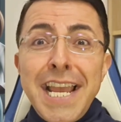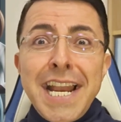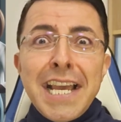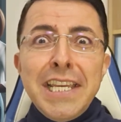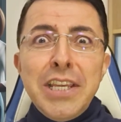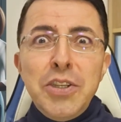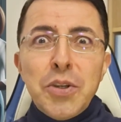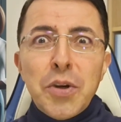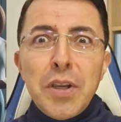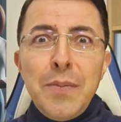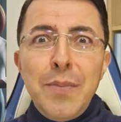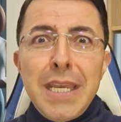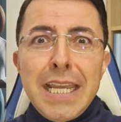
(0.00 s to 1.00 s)
and I
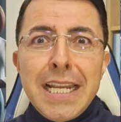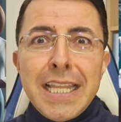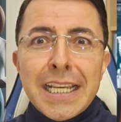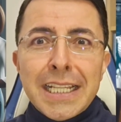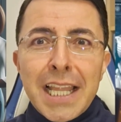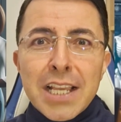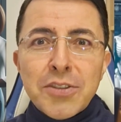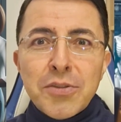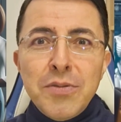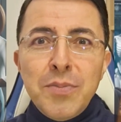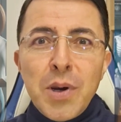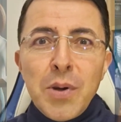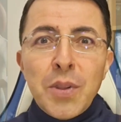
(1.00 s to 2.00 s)
enjoy being in the
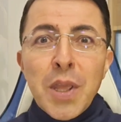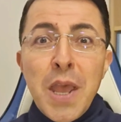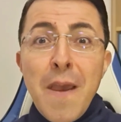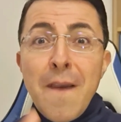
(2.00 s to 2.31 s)
classroom both